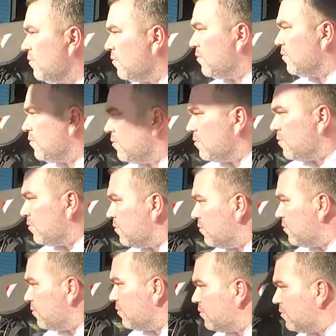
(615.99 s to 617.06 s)
And
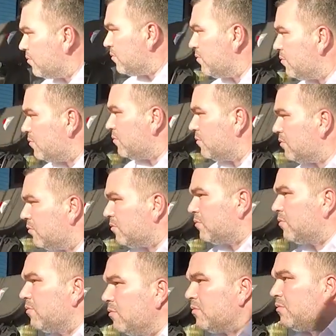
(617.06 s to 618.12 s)
from zero to eighty
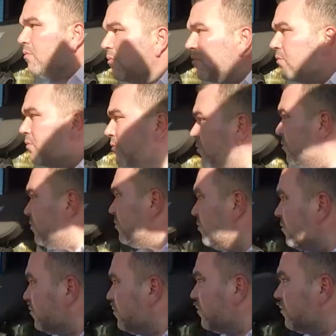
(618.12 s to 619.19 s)
kilometers per hour in
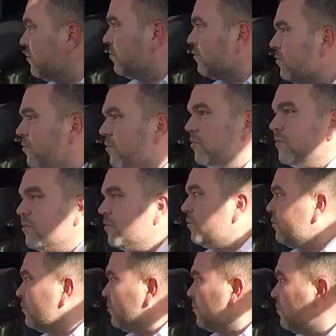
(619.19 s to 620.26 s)
twenty to twenty-one
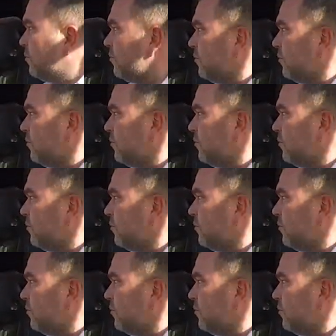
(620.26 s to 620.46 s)
seconds.